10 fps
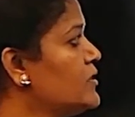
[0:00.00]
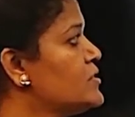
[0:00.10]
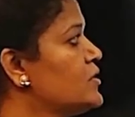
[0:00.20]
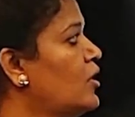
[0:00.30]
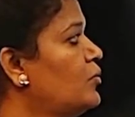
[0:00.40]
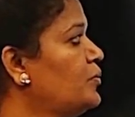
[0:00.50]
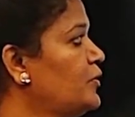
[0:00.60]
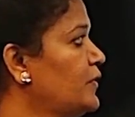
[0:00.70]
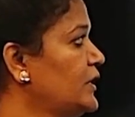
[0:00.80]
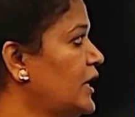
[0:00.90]
So,
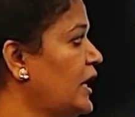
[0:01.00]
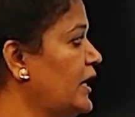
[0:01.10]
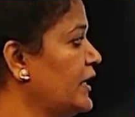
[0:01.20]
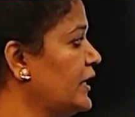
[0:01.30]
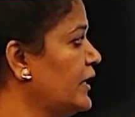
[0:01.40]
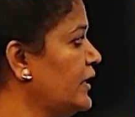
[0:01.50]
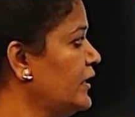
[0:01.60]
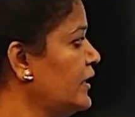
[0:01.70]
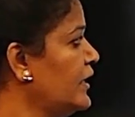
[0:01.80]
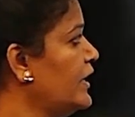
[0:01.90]
output with a high gain
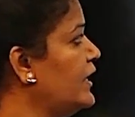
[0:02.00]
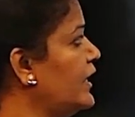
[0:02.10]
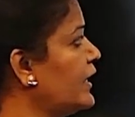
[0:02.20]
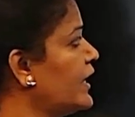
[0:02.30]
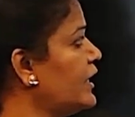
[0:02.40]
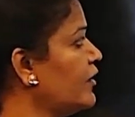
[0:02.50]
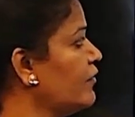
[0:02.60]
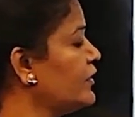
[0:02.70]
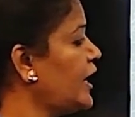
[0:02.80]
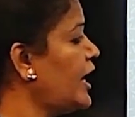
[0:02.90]
indicating
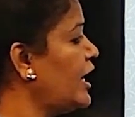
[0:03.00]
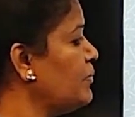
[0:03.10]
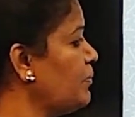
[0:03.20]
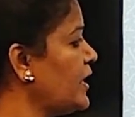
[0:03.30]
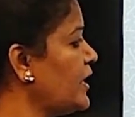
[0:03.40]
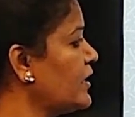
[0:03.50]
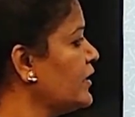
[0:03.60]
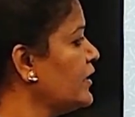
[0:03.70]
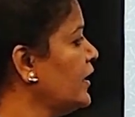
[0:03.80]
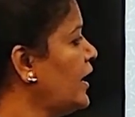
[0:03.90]
with a high peak,
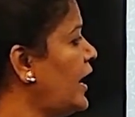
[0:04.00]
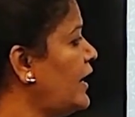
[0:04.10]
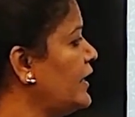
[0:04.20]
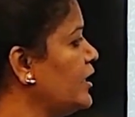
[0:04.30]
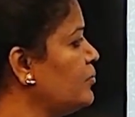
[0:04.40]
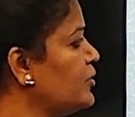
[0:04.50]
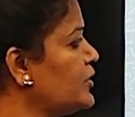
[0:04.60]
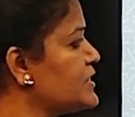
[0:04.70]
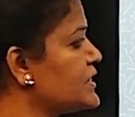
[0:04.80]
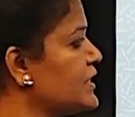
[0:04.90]
and input
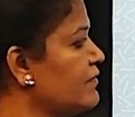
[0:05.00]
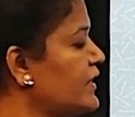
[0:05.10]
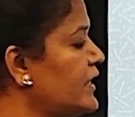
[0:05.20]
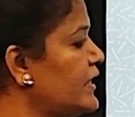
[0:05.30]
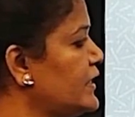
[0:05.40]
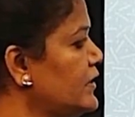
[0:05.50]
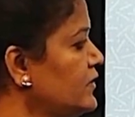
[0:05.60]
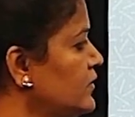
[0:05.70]
is given at the